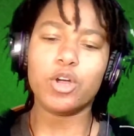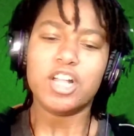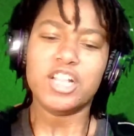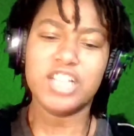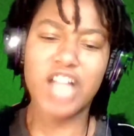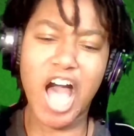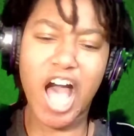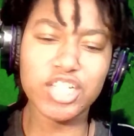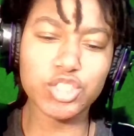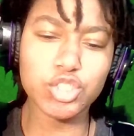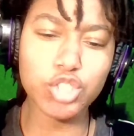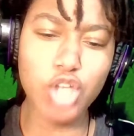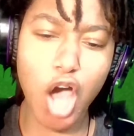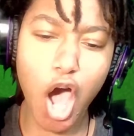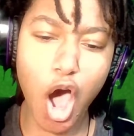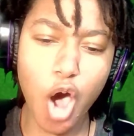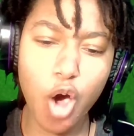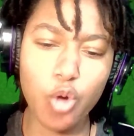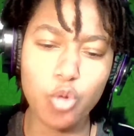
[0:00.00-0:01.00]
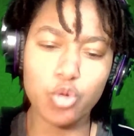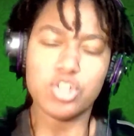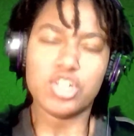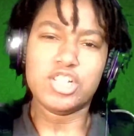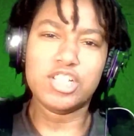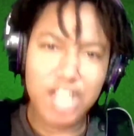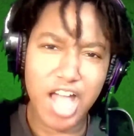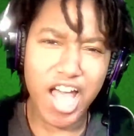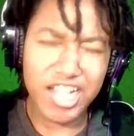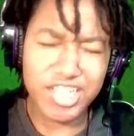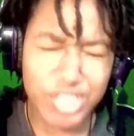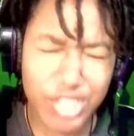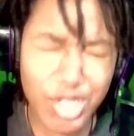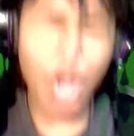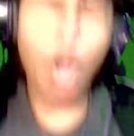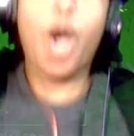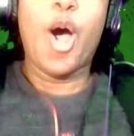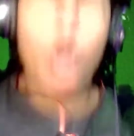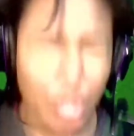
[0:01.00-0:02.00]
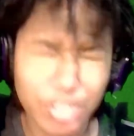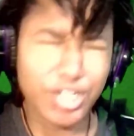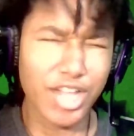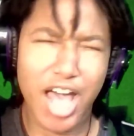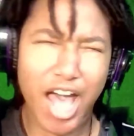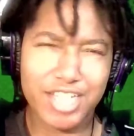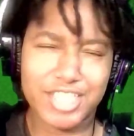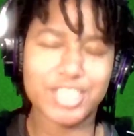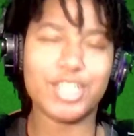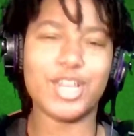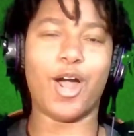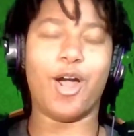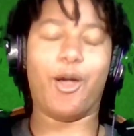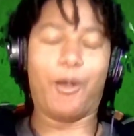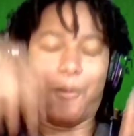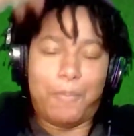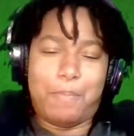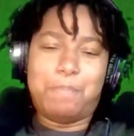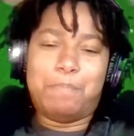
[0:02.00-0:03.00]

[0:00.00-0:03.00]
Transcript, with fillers: Let's go! Let's go! Let's go!